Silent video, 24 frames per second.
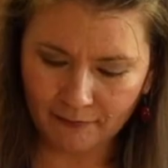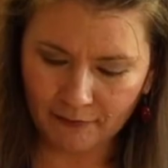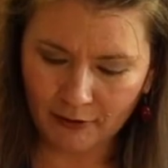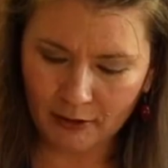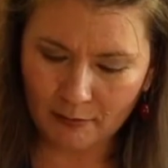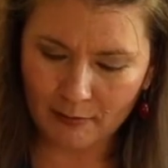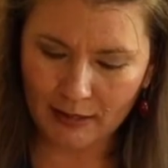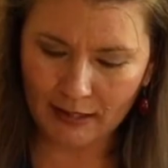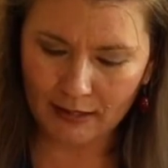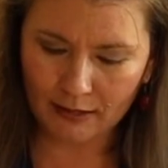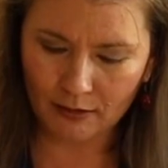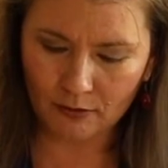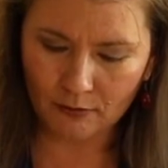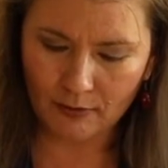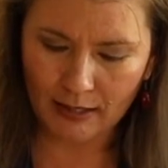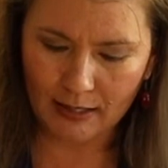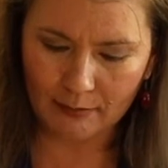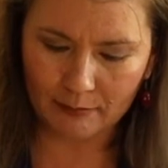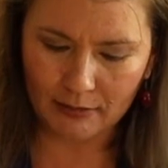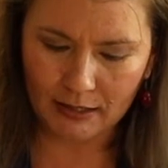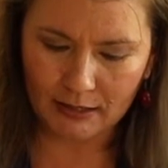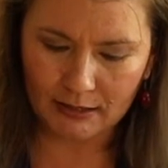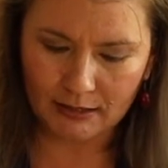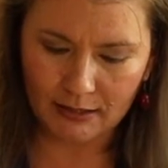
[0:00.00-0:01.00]
fill my little
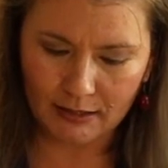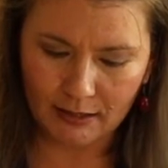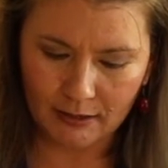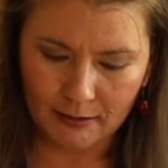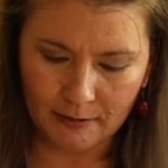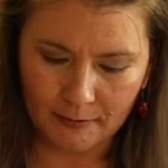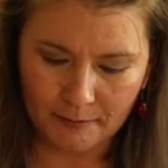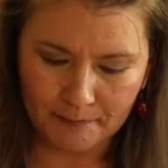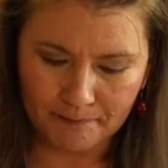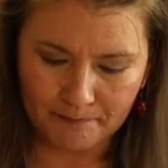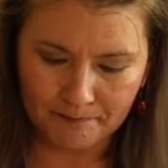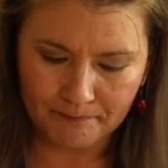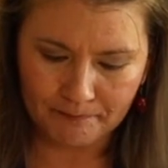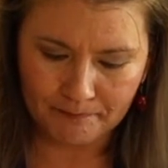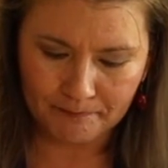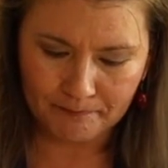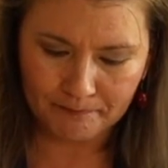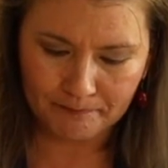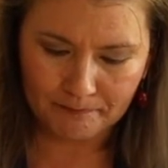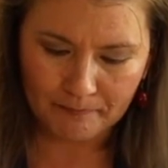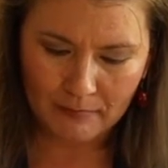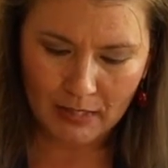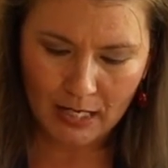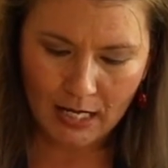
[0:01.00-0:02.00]
ramekins here.
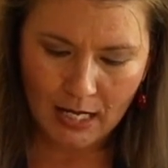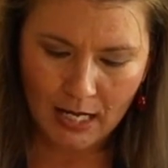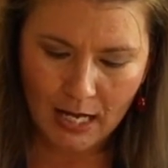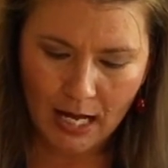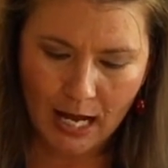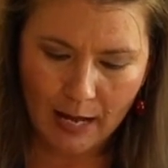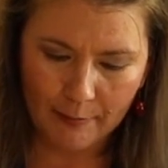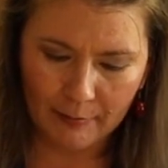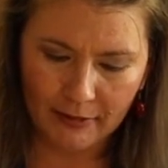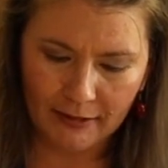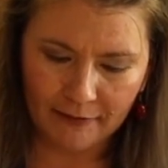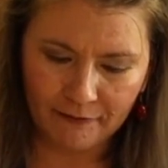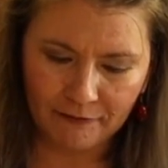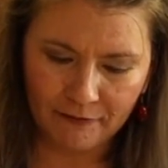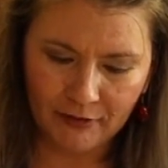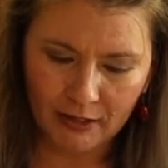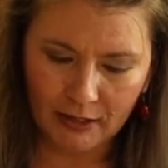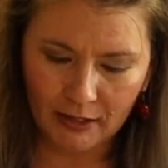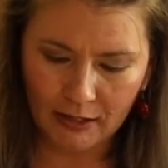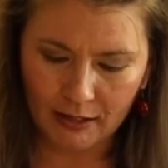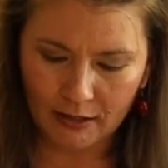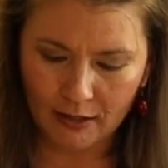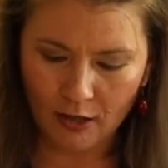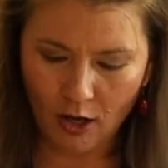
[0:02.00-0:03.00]
I'm gonna fill
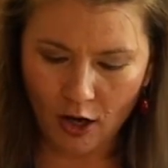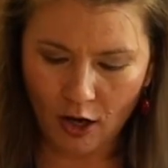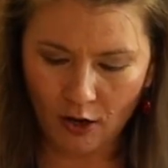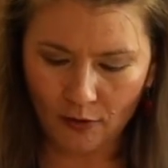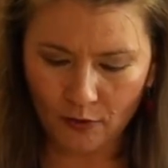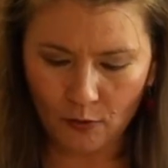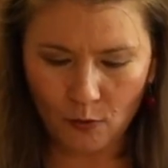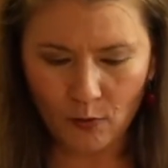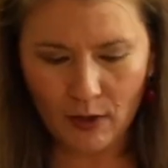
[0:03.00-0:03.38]
it all the